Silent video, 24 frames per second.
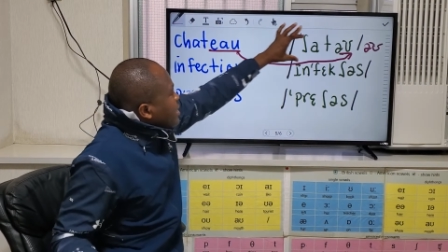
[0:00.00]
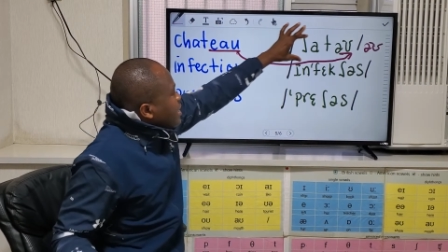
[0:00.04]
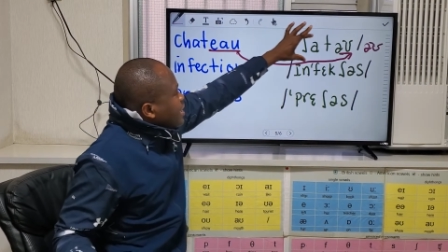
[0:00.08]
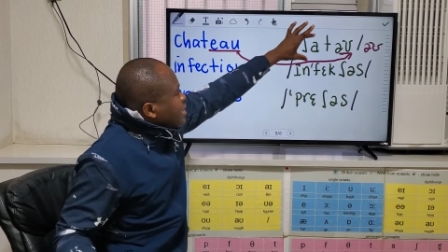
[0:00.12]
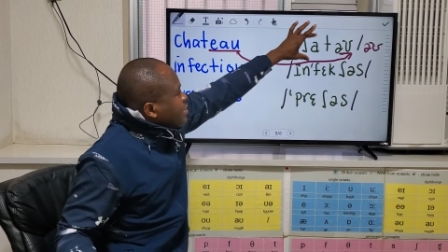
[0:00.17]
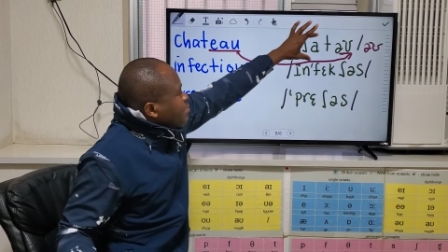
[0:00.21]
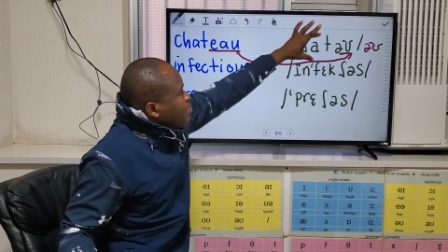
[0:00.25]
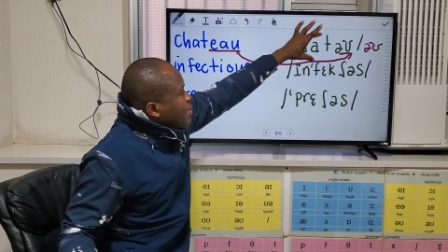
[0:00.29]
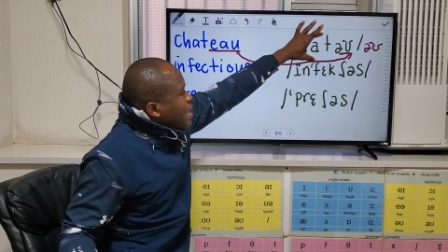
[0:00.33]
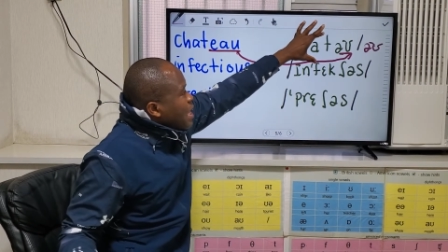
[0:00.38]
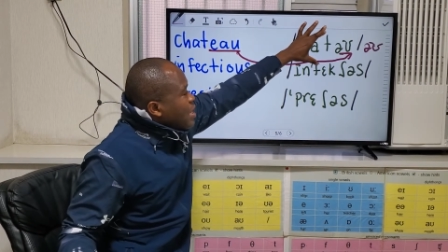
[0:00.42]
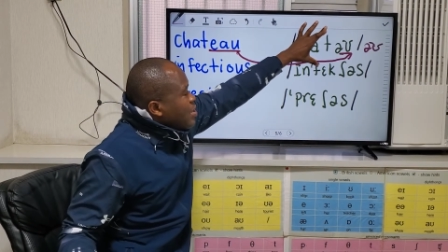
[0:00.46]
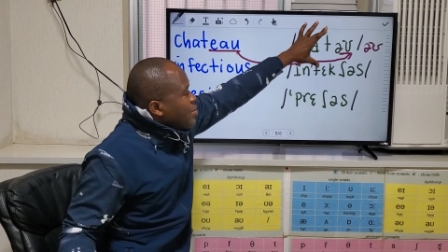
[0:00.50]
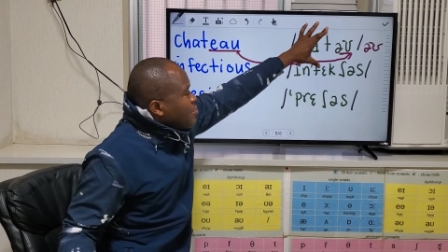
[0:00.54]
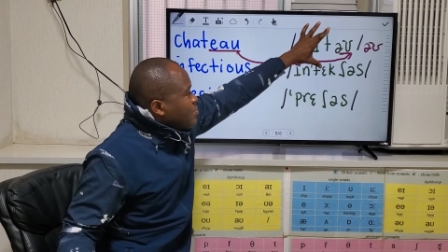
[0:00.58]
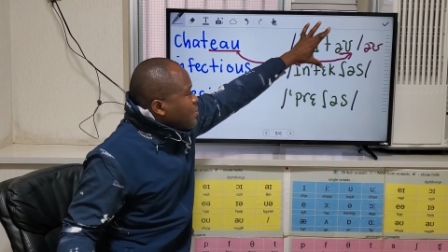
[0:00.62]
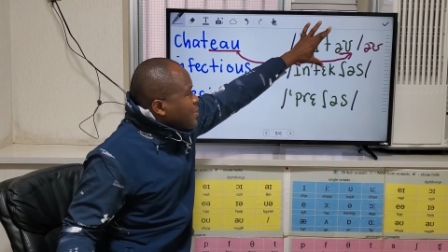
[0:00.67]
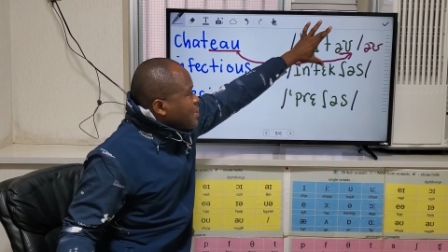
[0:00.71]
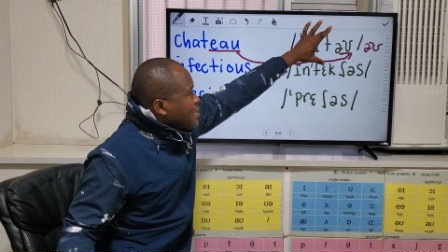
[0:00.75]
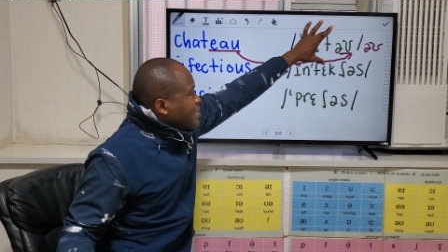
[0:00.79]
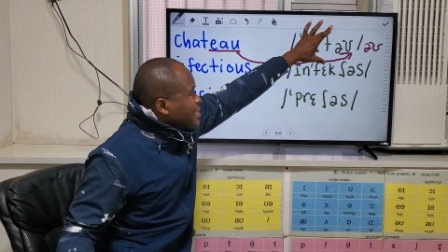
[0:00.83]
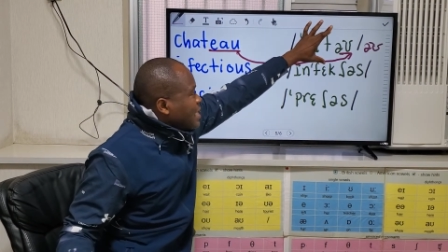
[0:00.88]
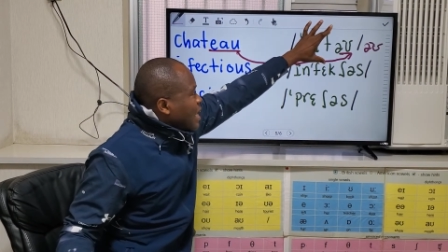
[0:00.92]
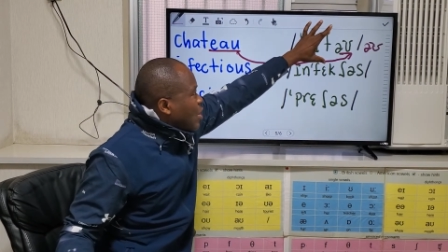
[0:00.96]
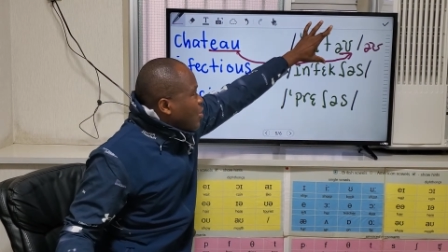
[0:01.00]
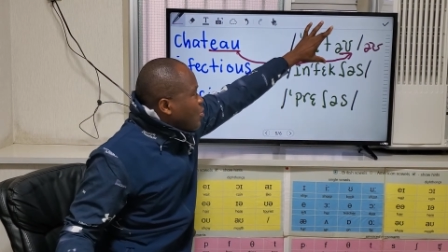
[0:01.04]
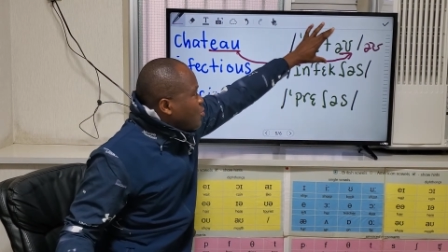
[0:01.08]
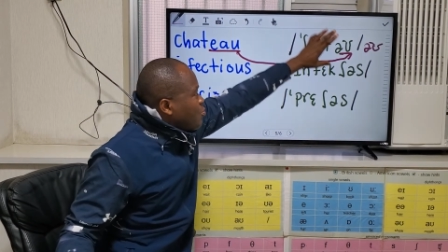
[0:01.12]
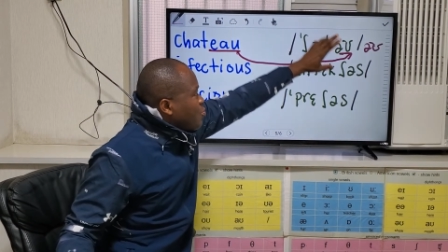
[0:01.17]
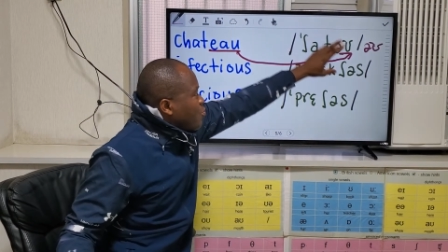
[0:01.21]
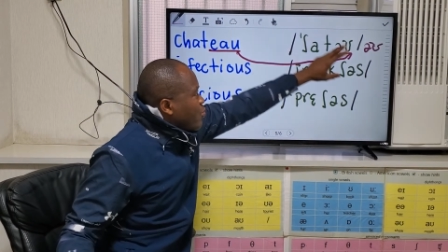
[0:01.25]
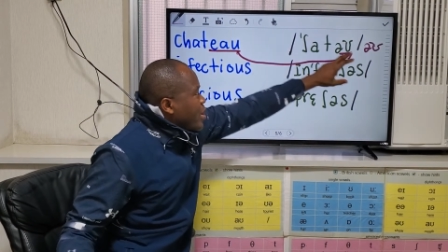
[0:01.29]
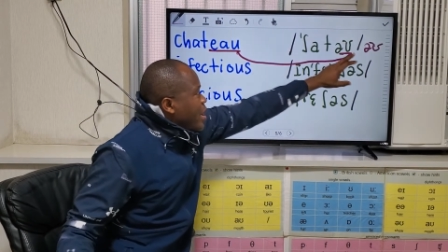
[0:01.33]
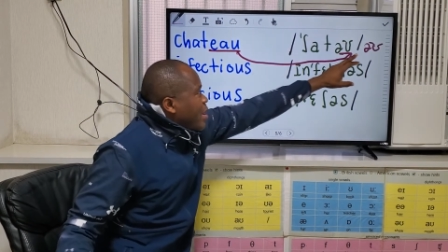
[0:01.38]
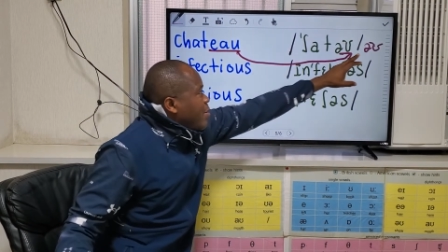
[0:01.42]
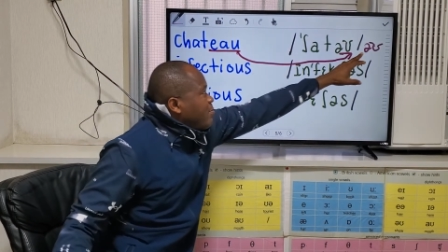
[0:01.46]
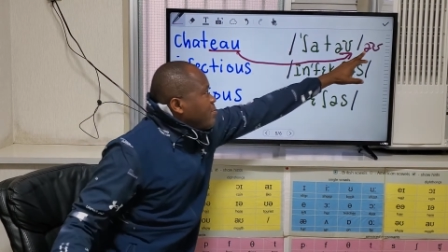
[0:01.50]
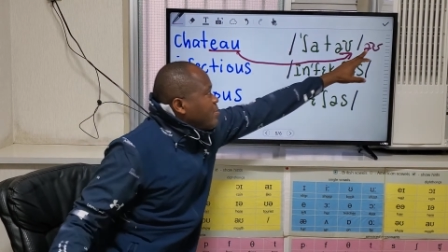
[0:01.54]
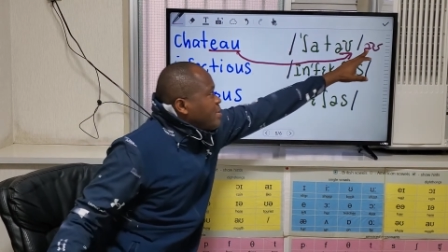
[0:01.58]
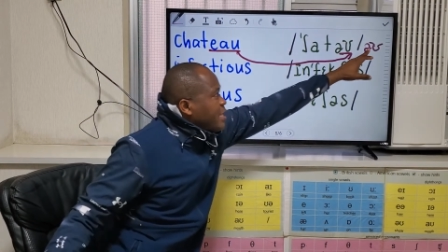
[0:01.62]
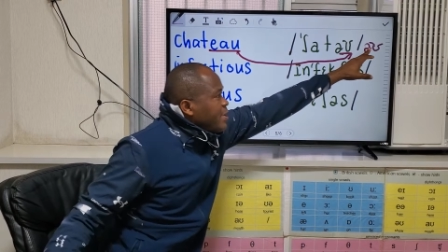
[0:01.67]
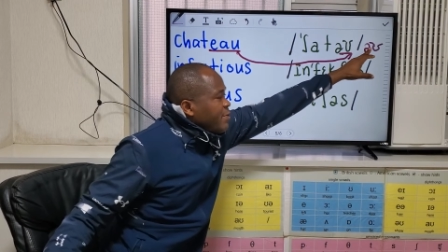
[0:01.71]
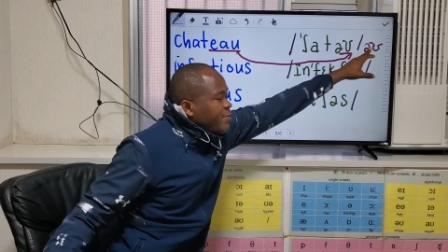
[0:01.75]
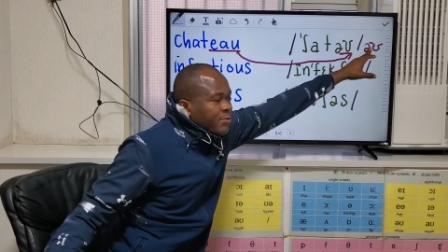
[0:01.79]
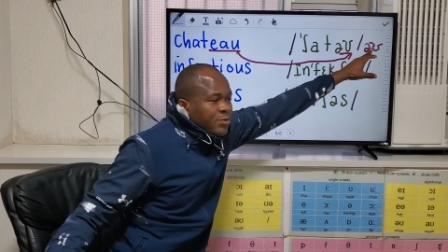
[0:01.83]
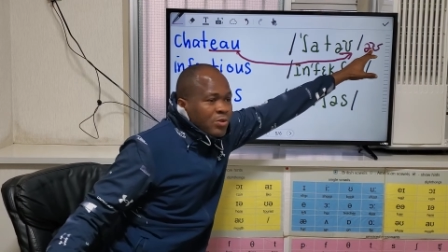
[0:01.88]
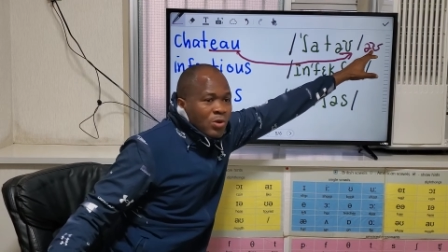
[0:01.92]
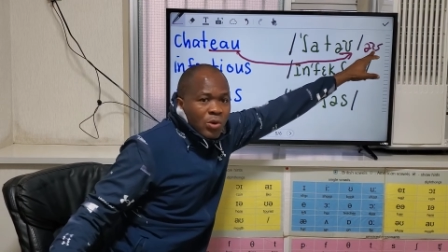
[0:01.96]
the spelling of the sound, we have
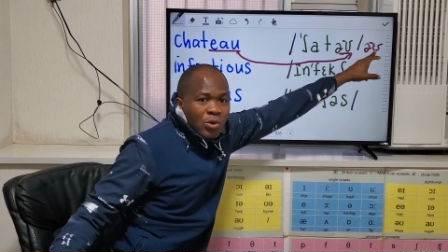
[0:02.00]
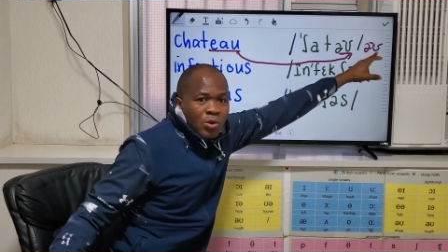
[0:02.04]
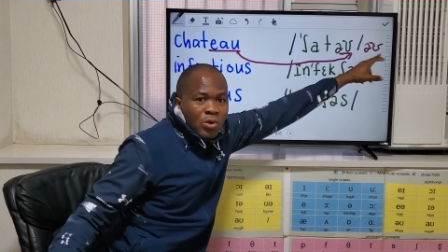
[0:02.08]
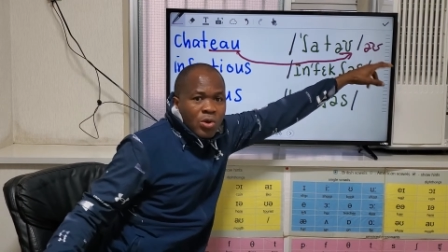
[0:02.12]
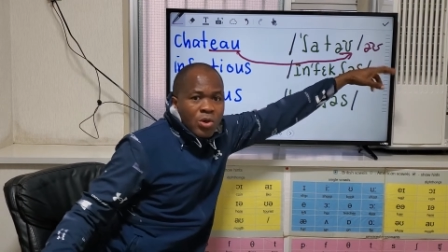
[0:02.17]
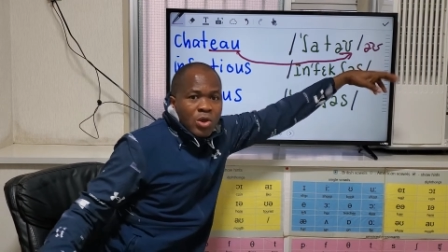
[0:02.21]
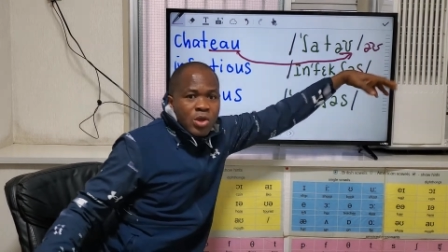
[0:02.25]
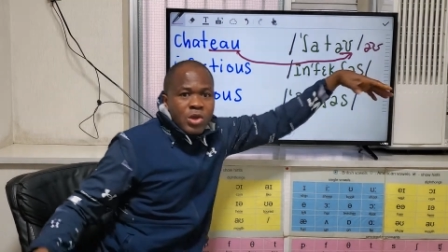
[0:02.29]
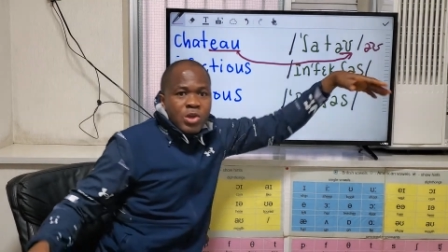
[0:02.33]
diphthong.